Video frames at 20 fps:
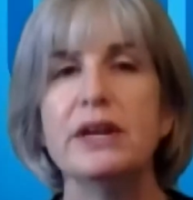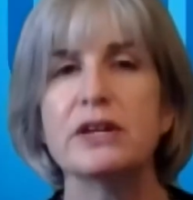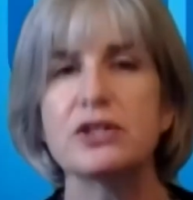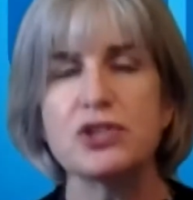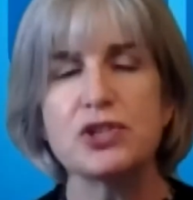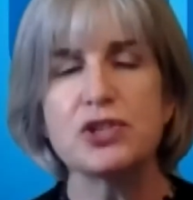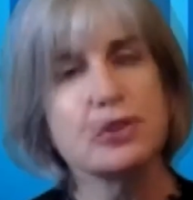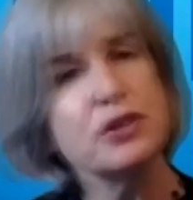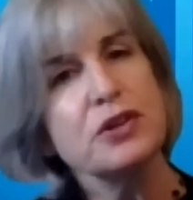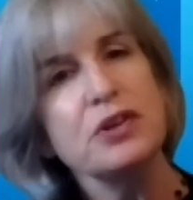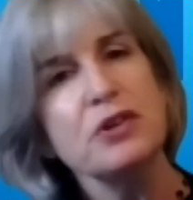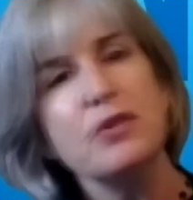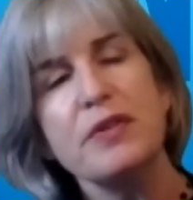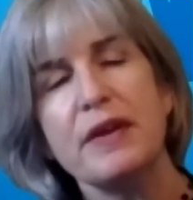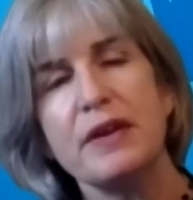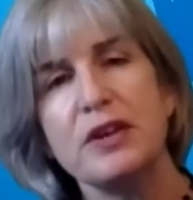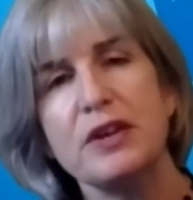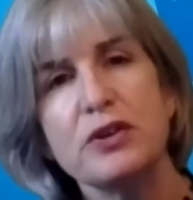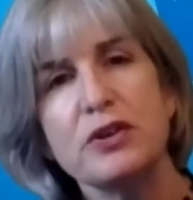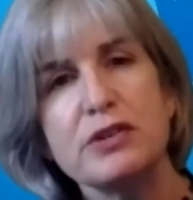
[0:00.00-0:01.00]
assure you
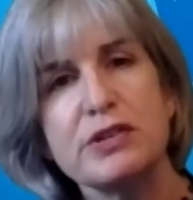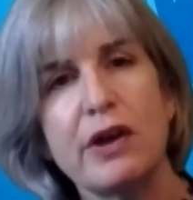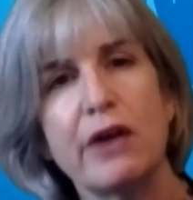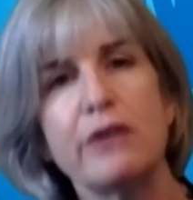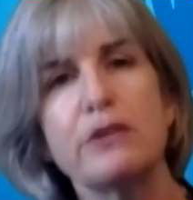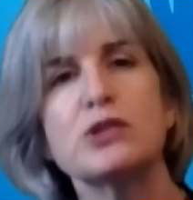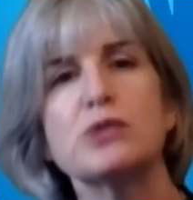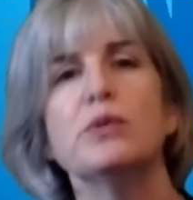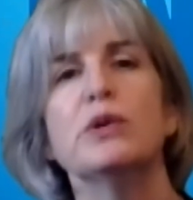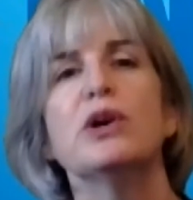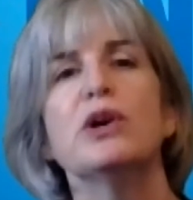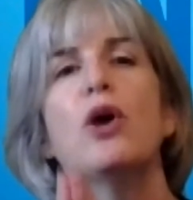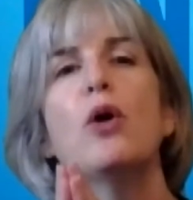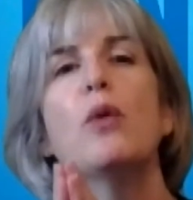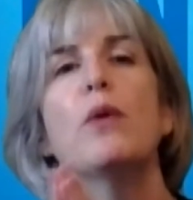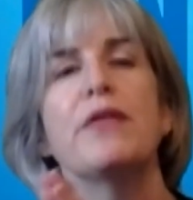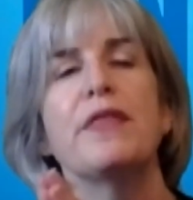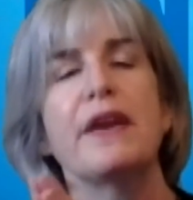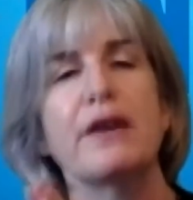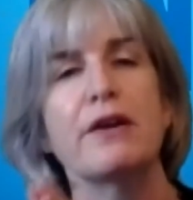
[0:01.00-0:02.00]
that your dollars will go
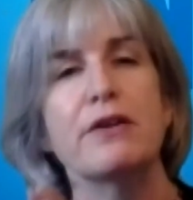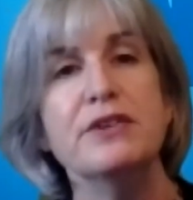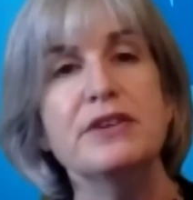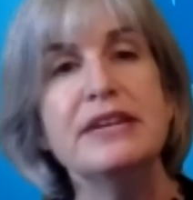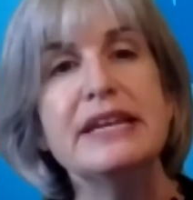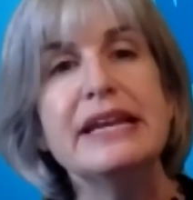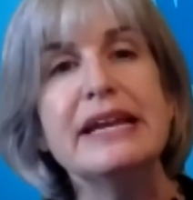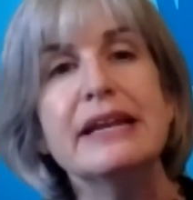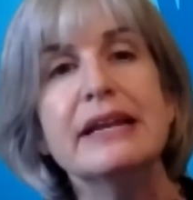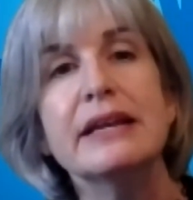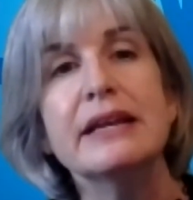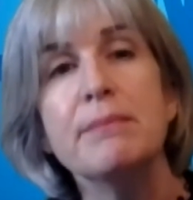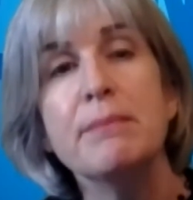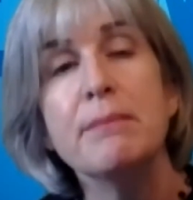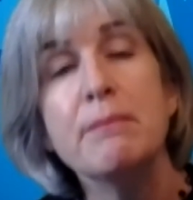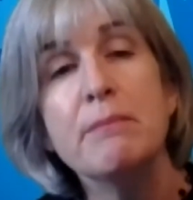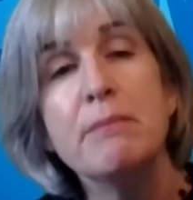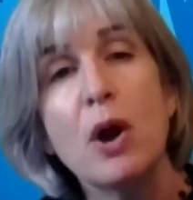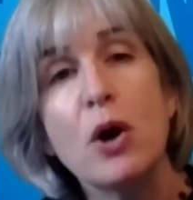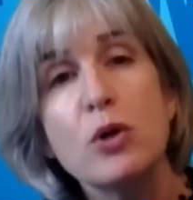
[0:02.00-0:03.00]
where they are needed
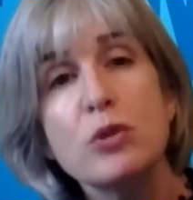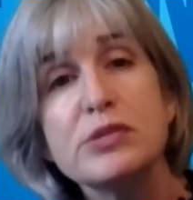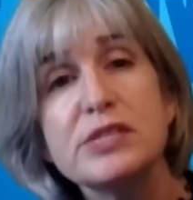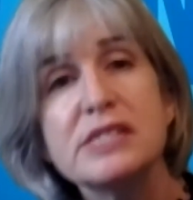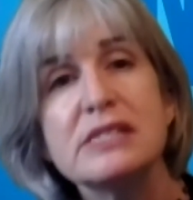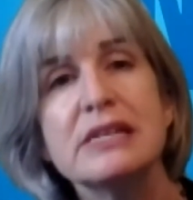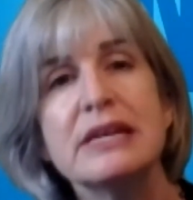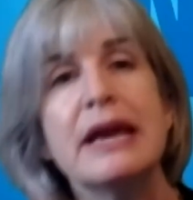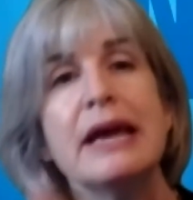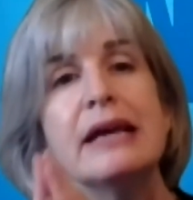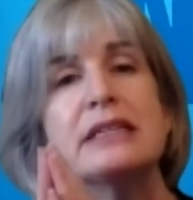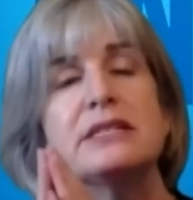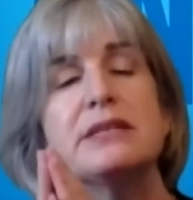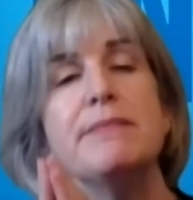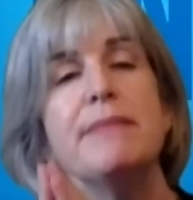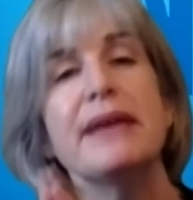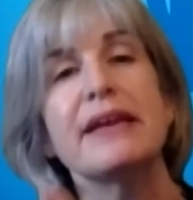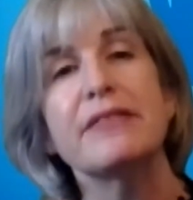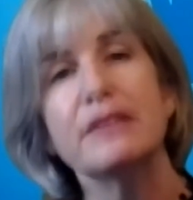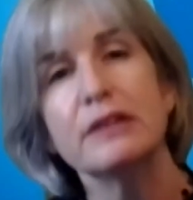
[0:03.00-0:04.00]
most to
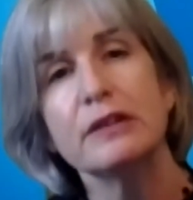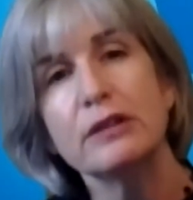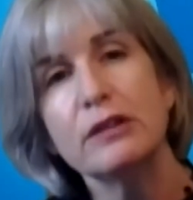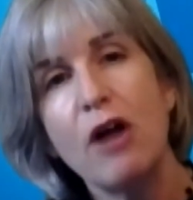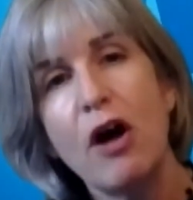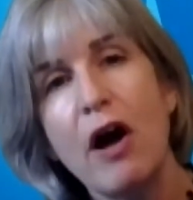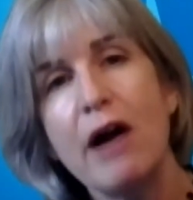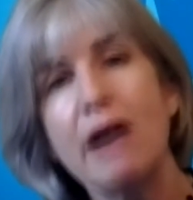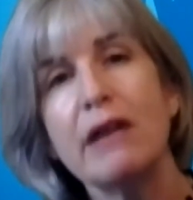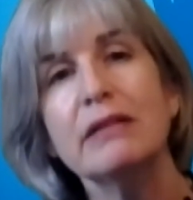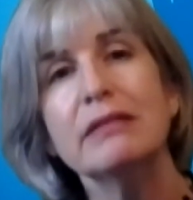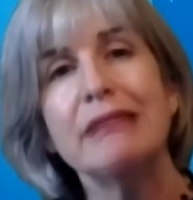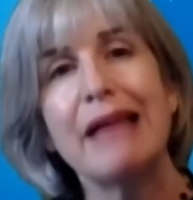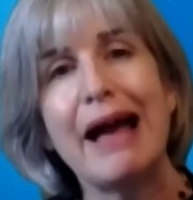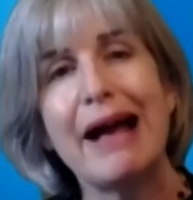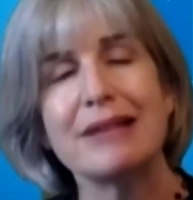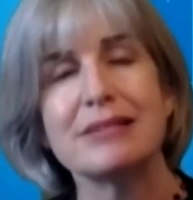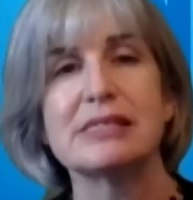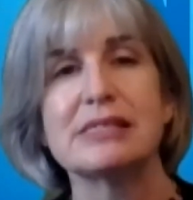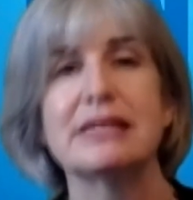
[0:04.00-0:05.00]
make the long
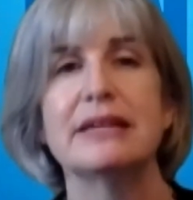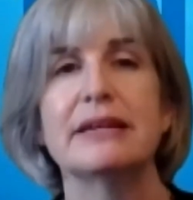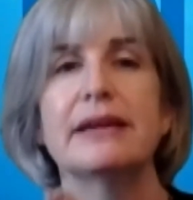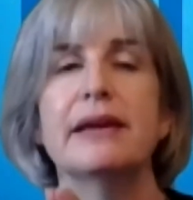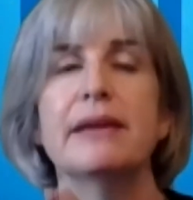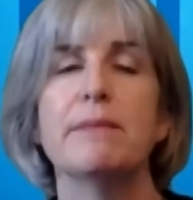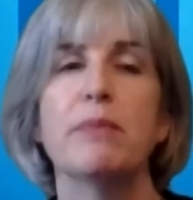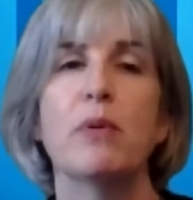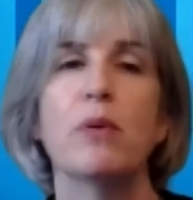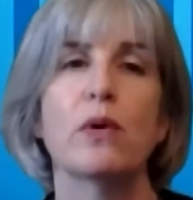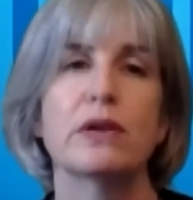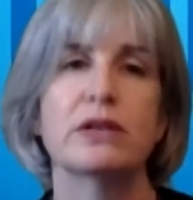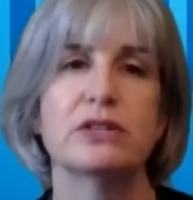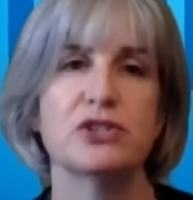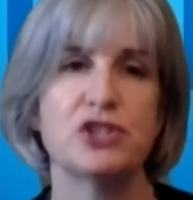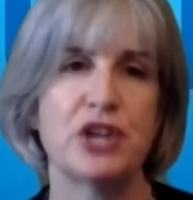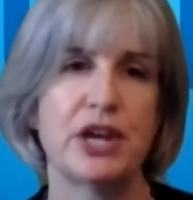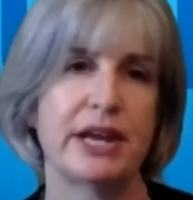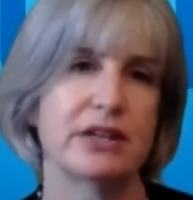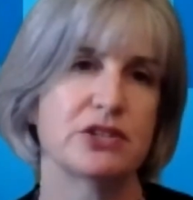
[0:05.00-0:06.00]
lasting, important
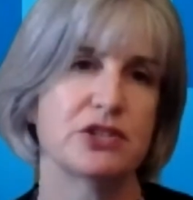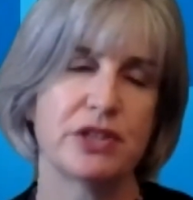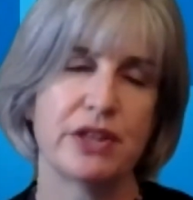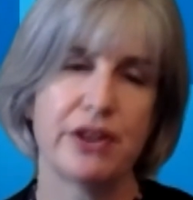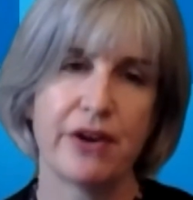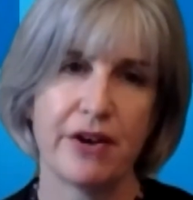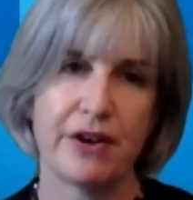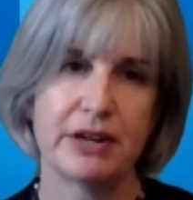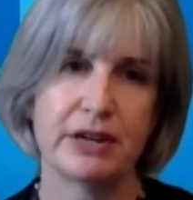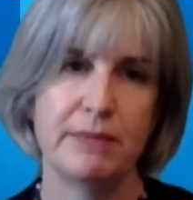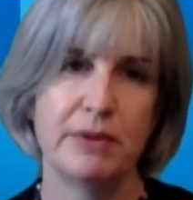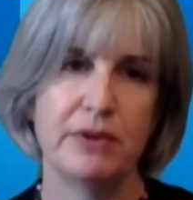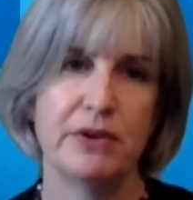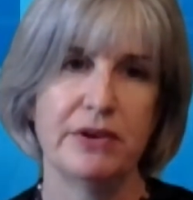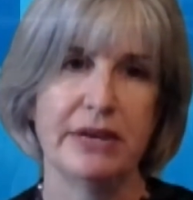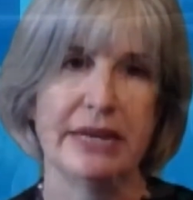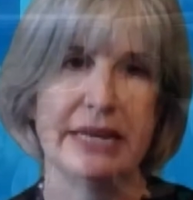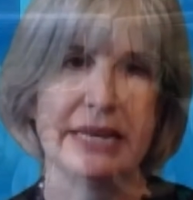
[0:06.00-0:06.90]
change that our community